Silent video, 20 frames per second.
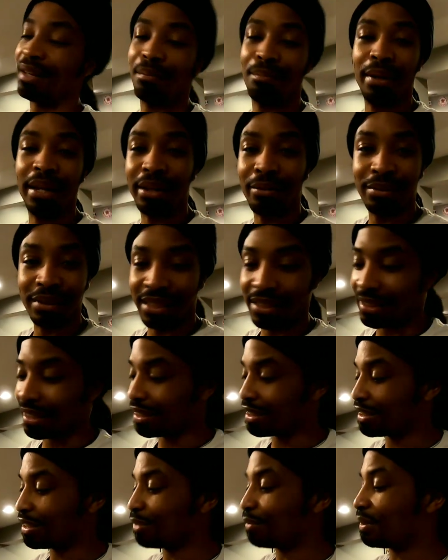compete with these
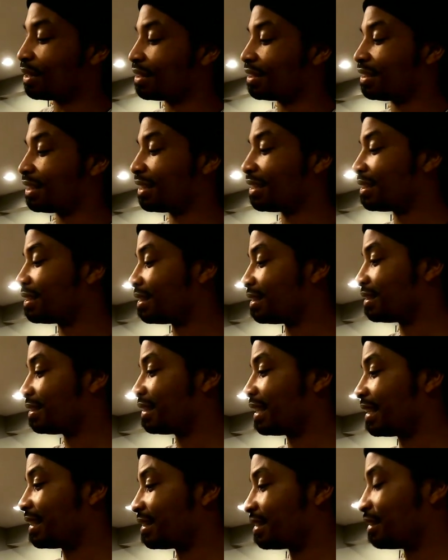other Goodwills in other
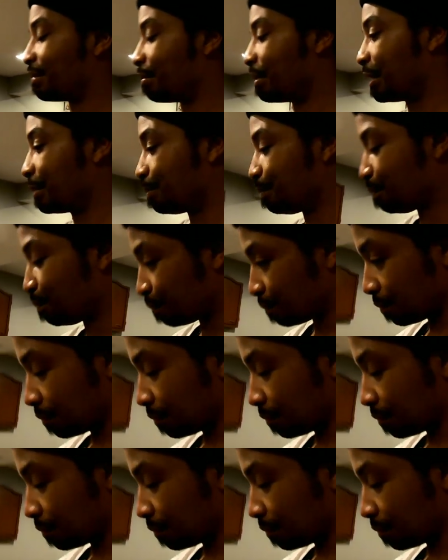states. But